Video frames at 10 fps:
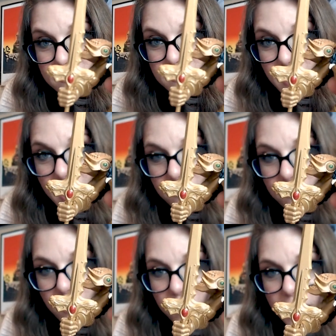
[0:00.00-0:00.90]
Can you
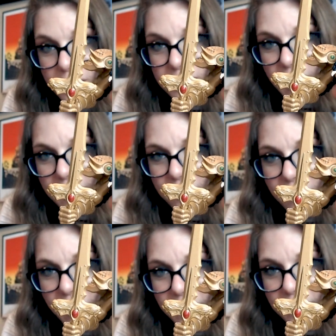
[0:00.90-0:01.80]
focus? Yeah, you
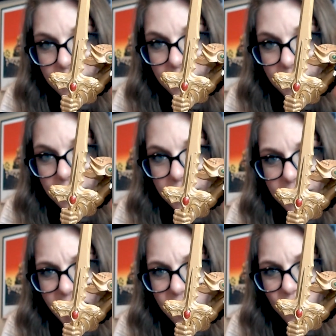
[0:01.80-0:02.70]
can.
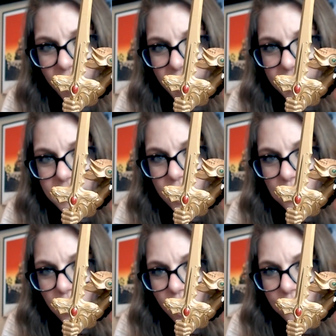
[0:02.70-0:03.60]
Yeah, you can, because you're
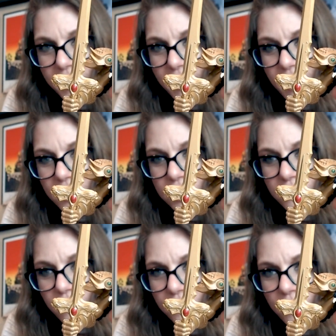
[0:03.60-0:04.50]
perfect colors
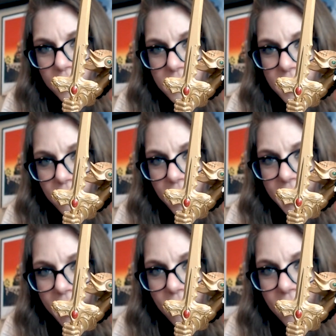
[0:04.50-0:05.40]
for focusing right
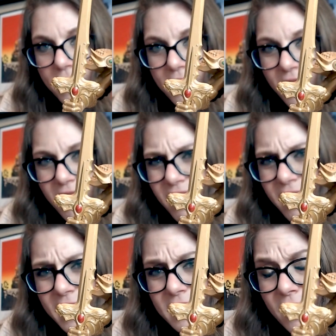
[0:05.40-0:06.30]
now. Oh,
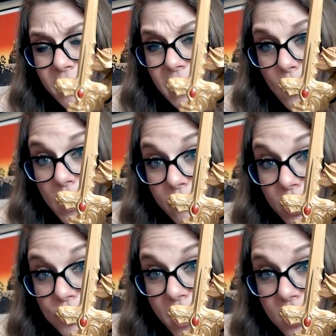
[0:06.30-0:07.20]
I love it. Like, whenever I
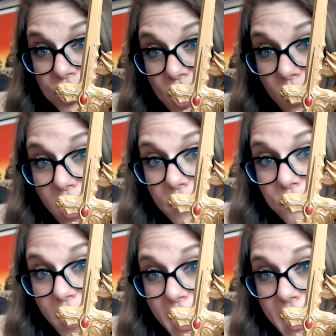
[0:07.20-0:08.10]
try to show off
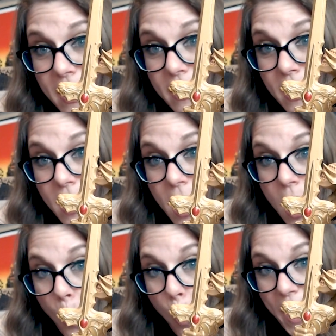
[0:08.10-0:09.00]
a
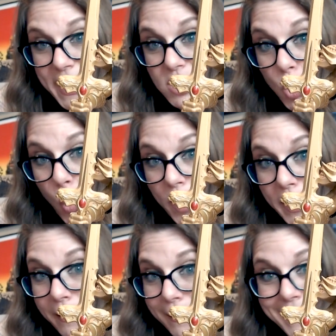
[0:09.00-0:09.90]
white toy,
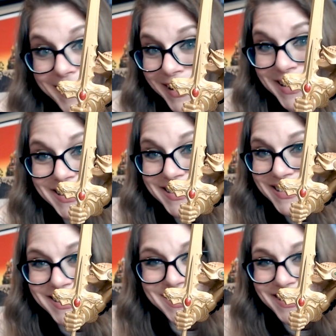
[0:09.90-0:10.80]
it,
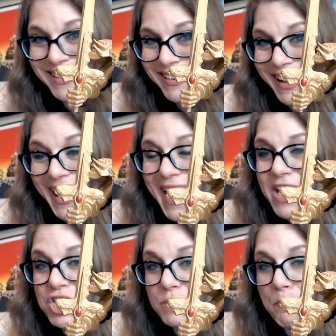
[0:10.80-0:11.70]

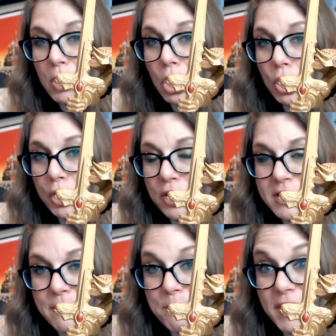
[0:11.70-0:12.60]
it just blurs
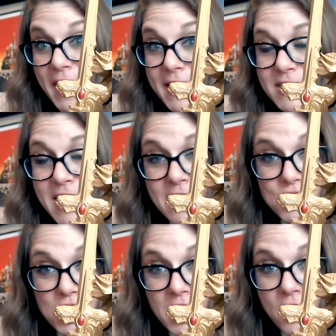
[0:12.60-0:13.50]
and blends, and I just
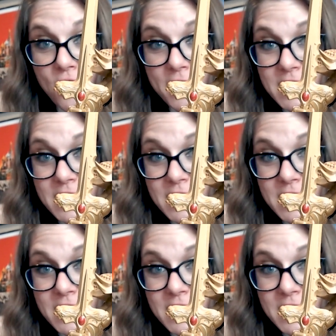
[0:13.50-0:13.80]
look like a crazy